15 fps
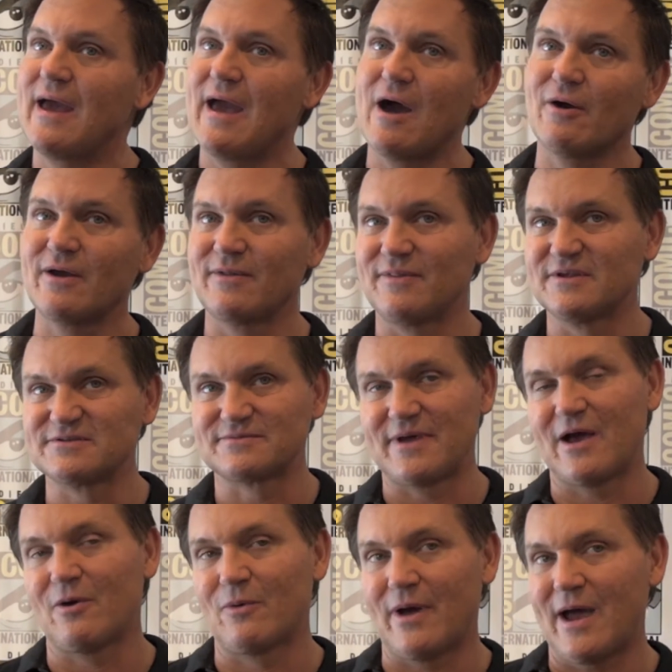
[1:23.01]
how can this
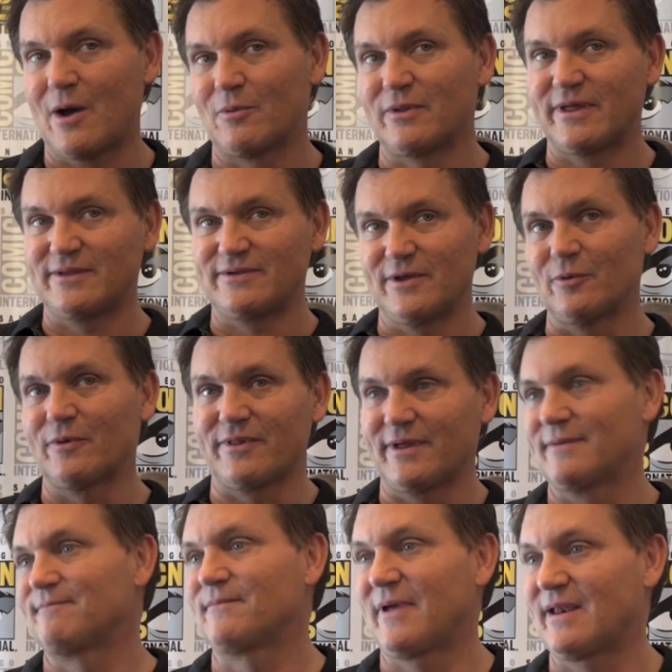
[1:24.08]
how how will he deal with it